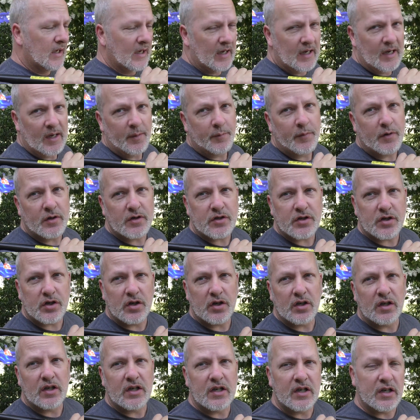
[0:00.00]
but it's
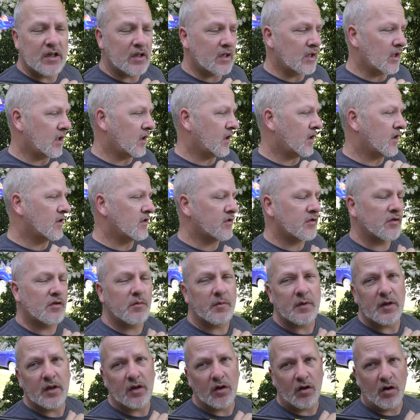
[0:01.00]
certainly
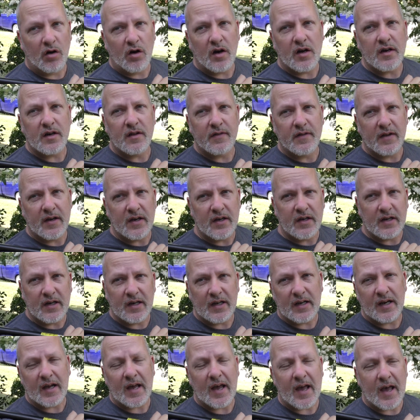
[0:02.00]
considerably lighter than
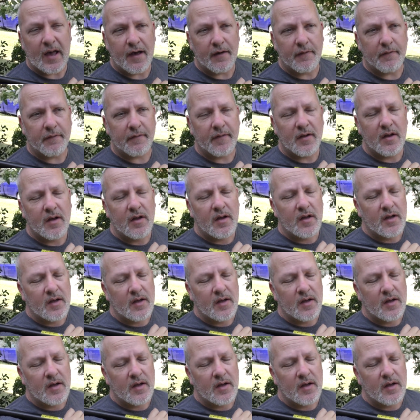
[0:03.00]
you're going to have